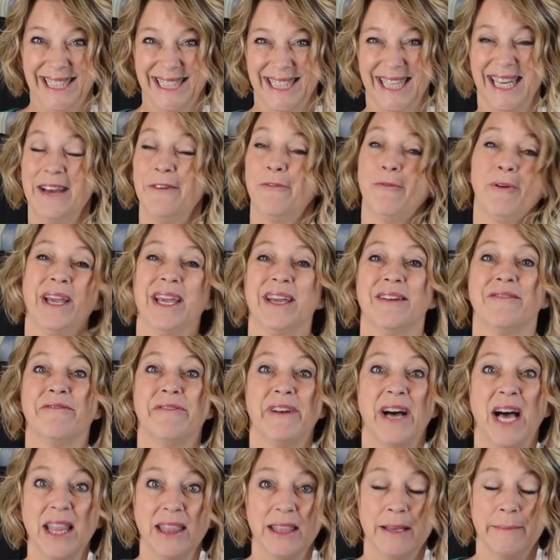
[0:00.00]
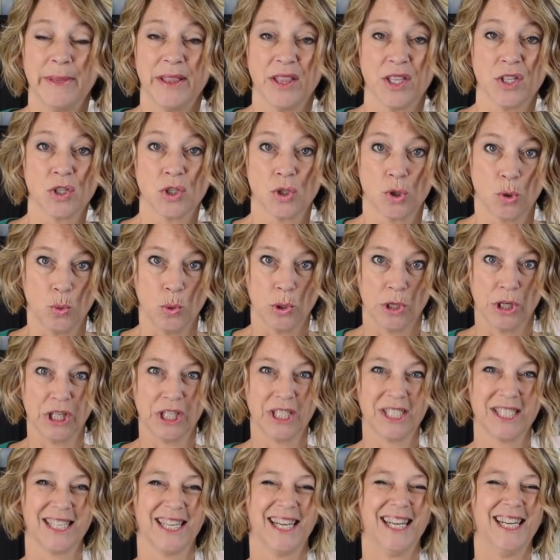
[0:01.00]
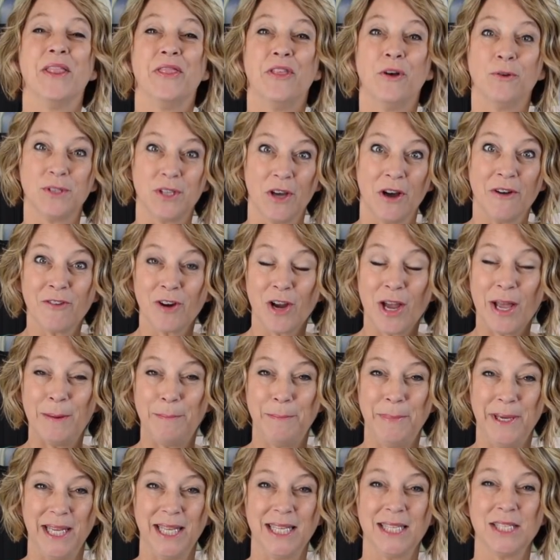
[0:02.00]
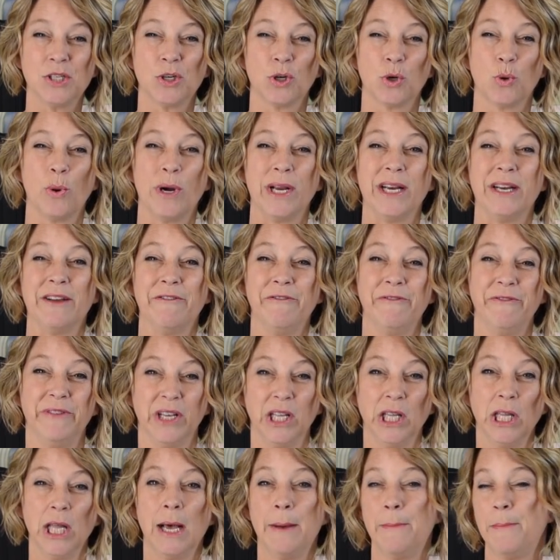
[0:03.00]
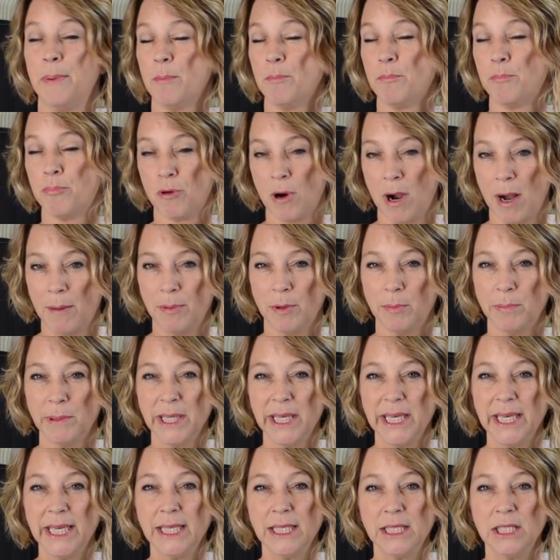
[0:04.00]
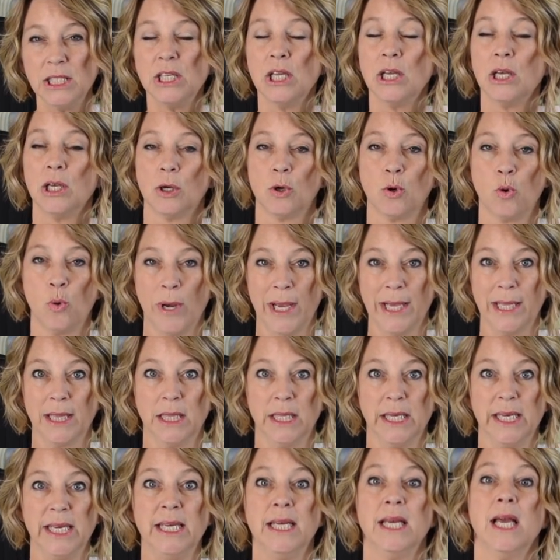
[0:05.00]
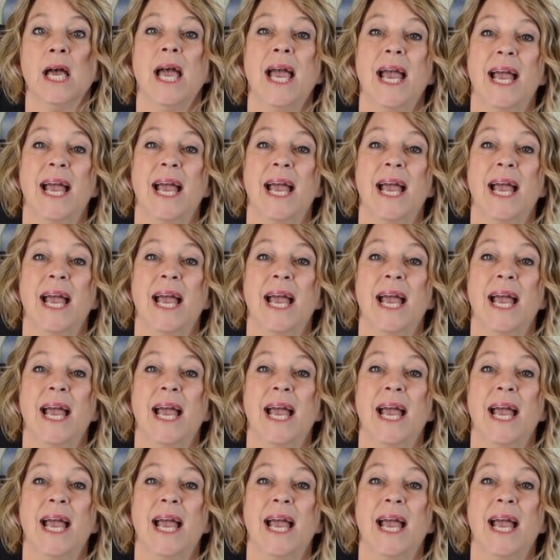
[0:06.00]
If we can find them in the stores, those overhead bins are going to fill up probably quickly.